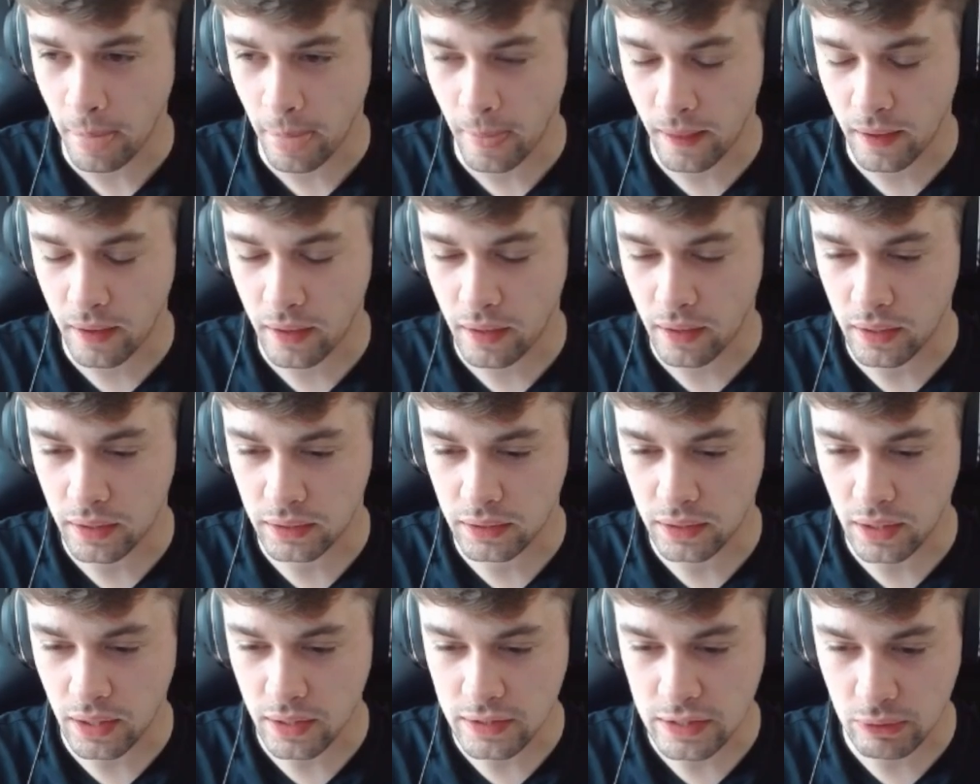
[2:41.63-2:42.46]

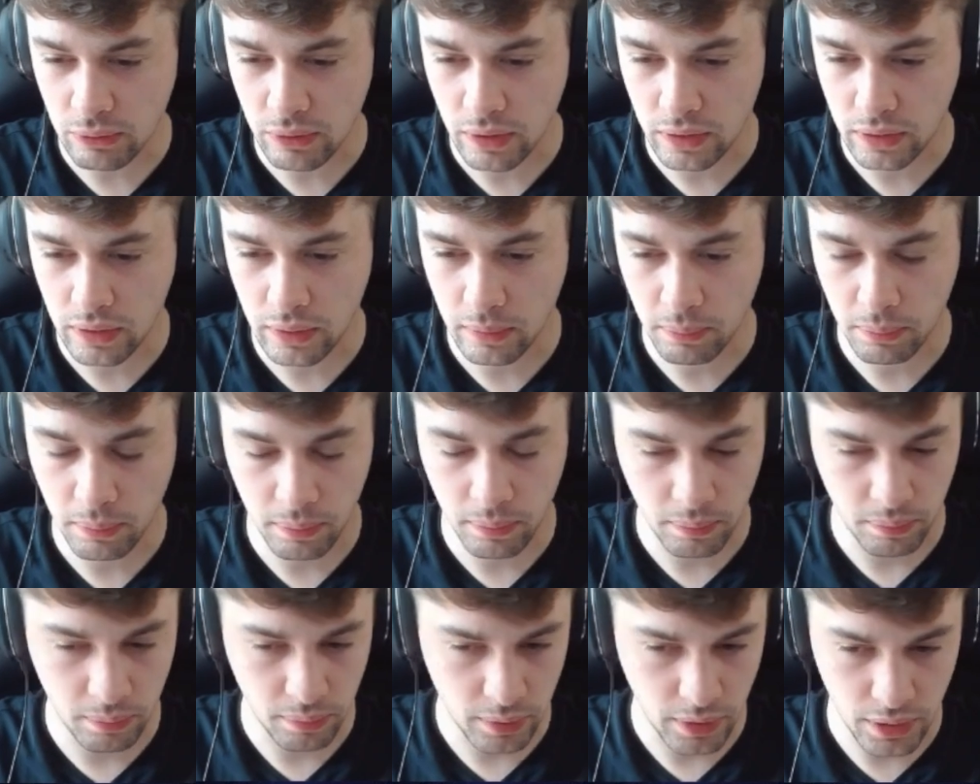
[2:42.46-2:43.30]
It takes away the
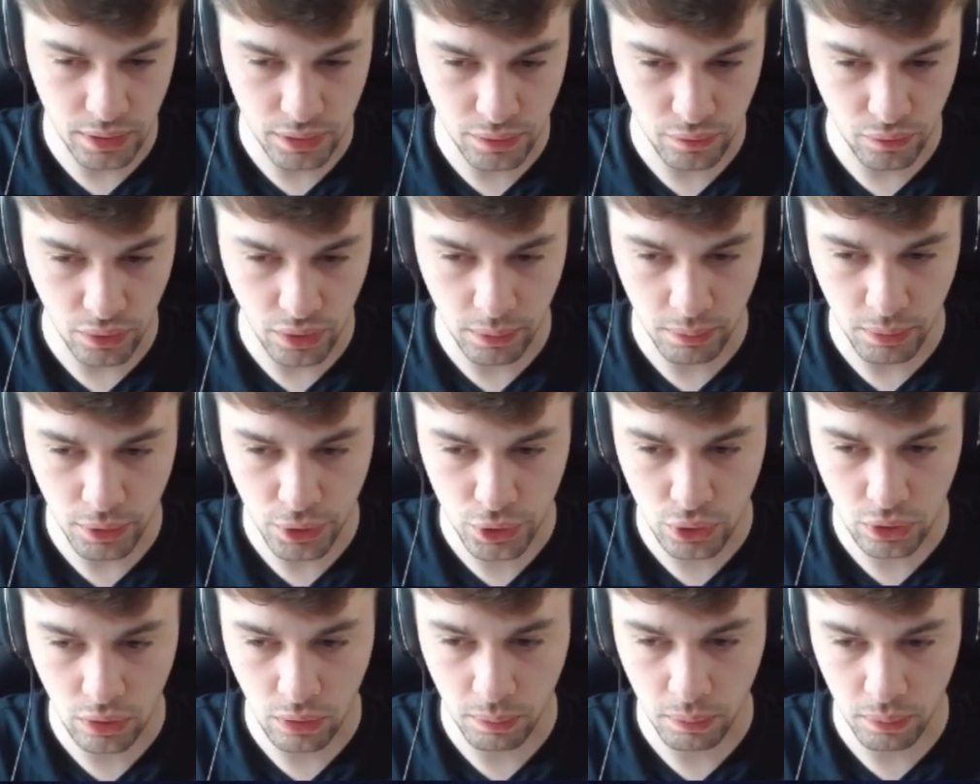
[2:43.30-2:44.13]
place for a
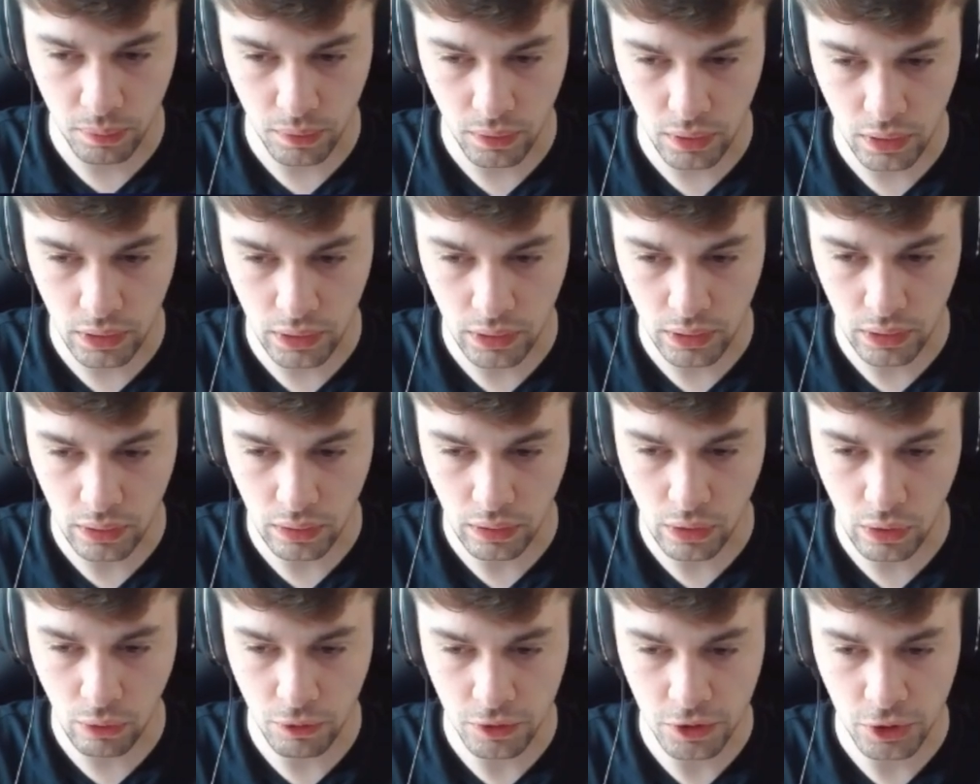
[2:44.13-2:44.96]
bishop,
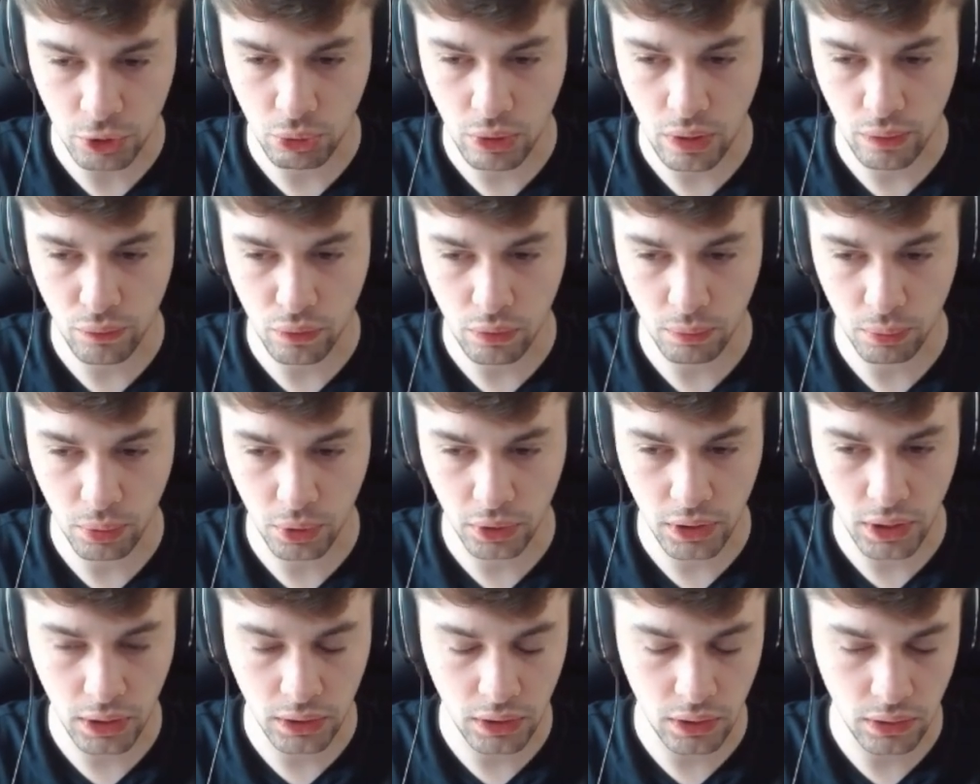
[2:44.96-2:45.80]
goes away from
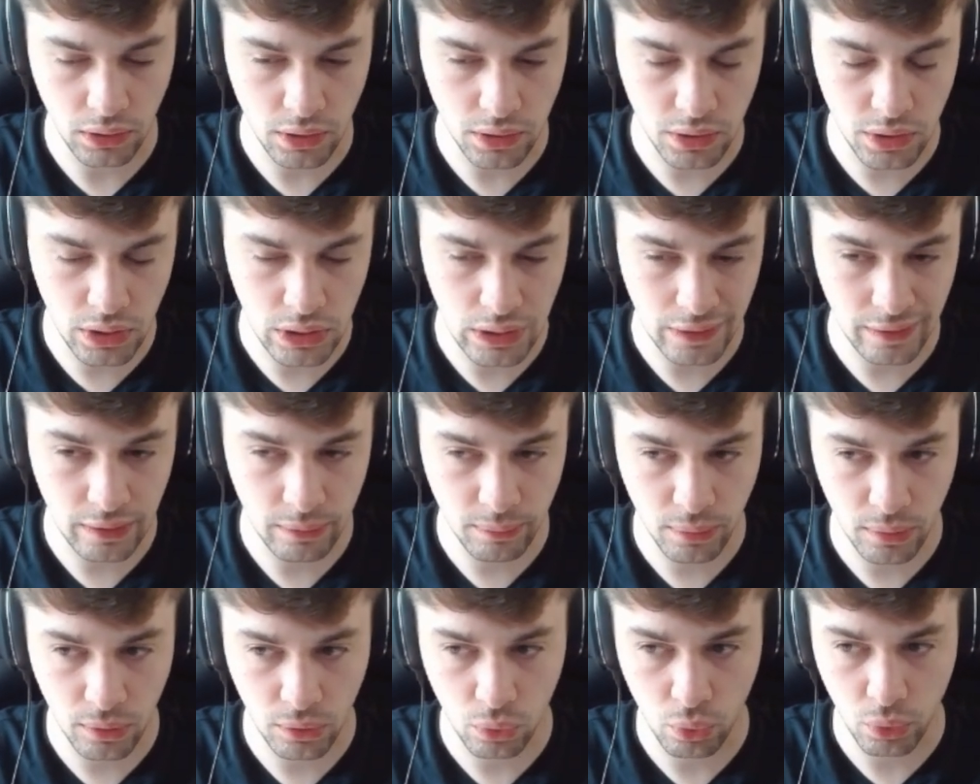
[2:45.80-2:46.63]
protecting the
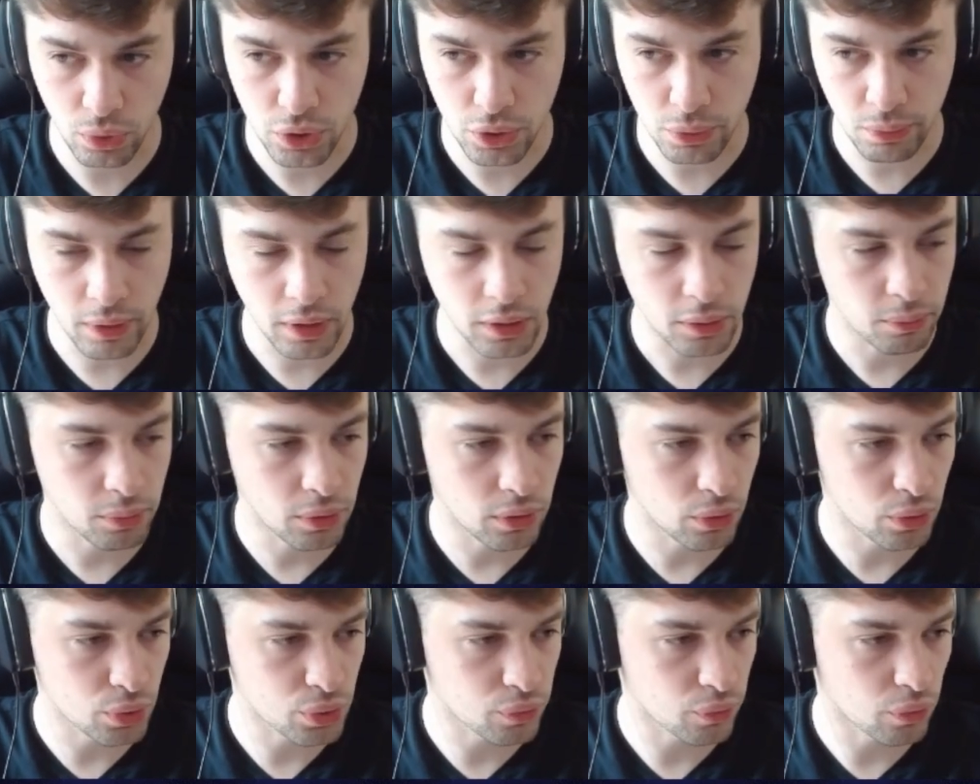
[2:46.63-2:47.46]
c7 pawn, which might be
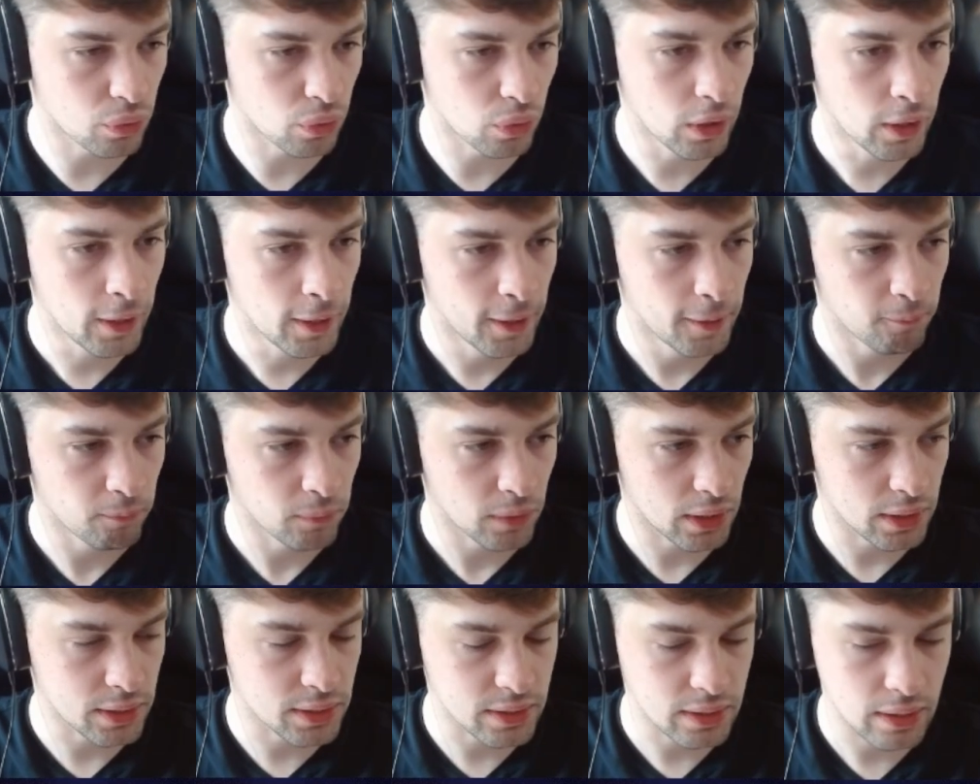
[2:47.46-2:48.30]
useful
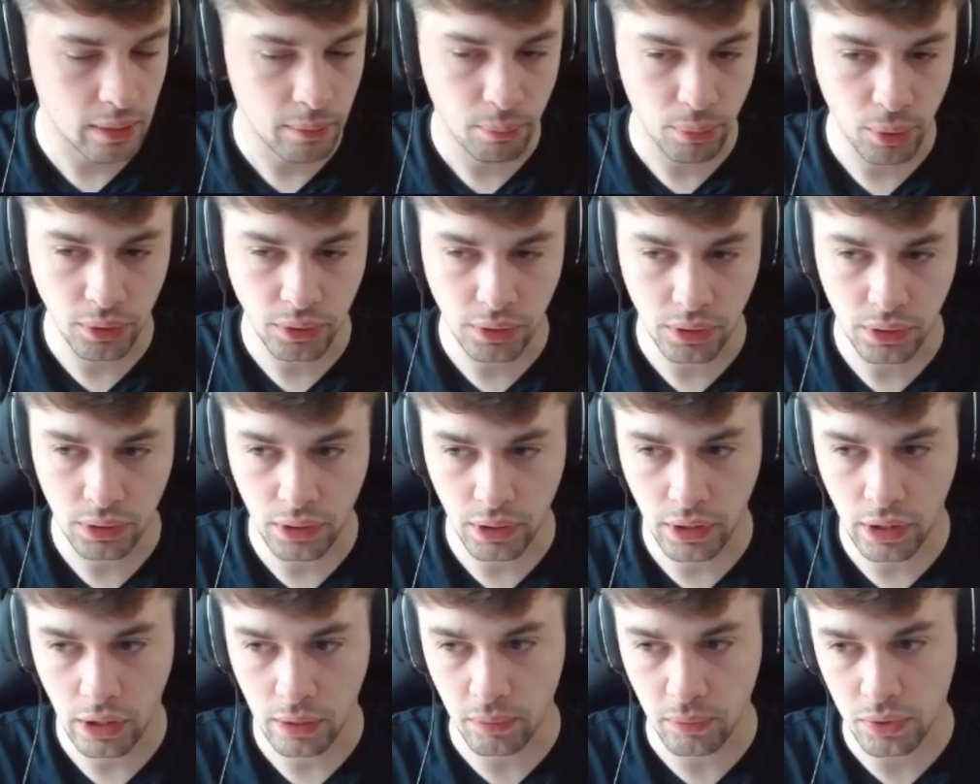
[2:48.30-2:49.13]
at some point in the
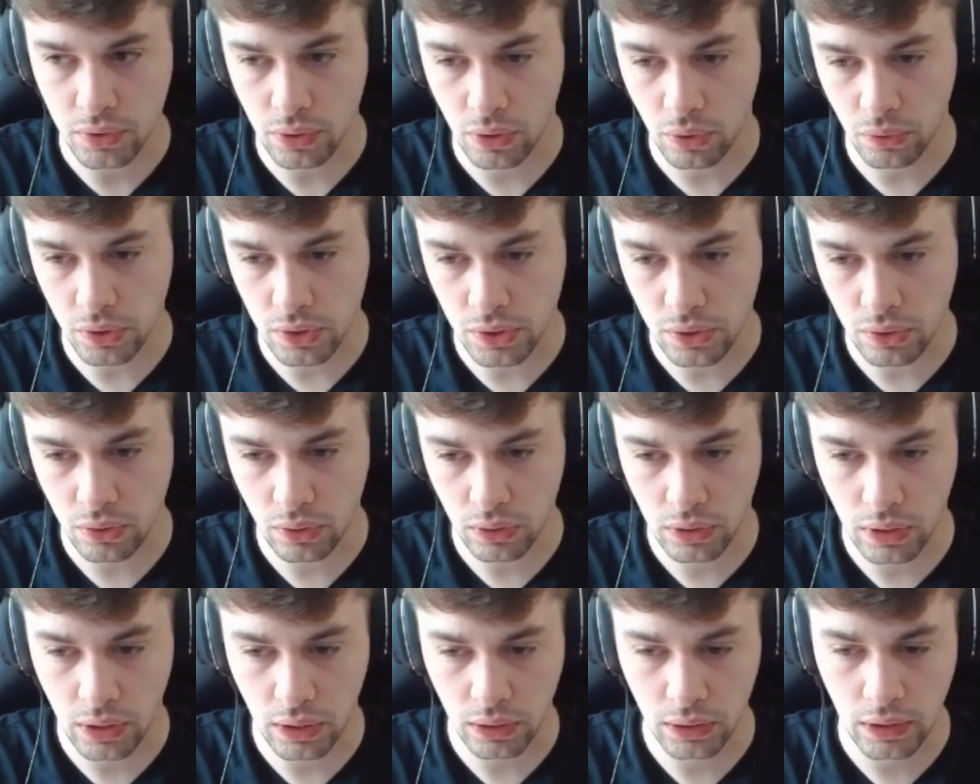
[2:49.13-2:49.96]
game, so it's
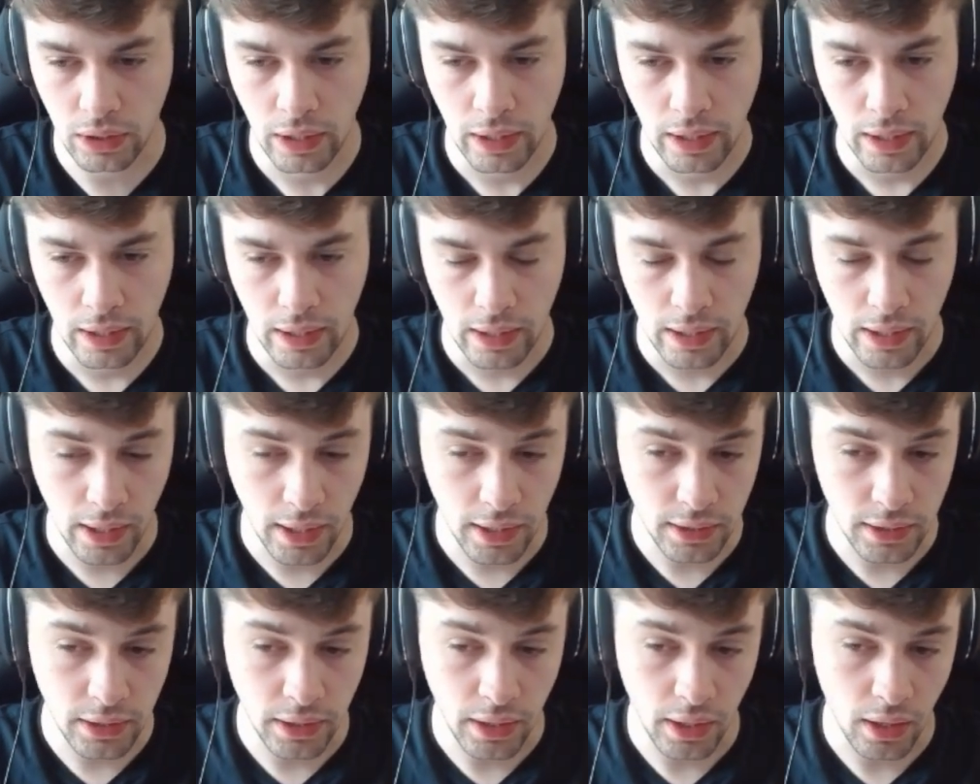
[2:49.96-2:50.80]
not that
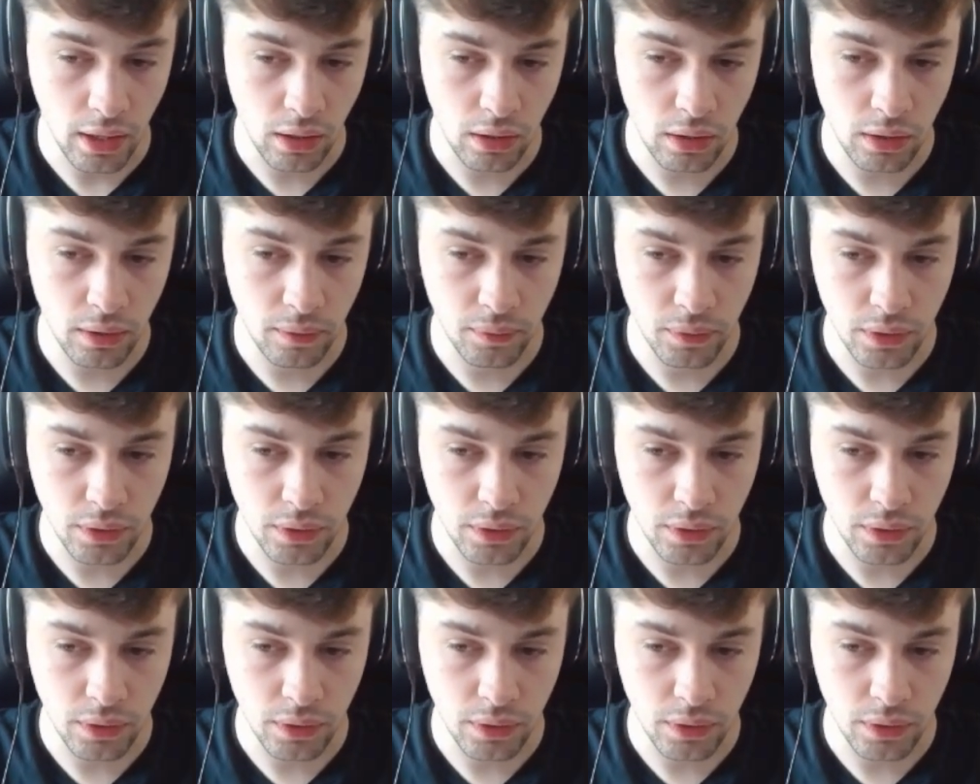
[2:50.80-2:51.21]
ideal.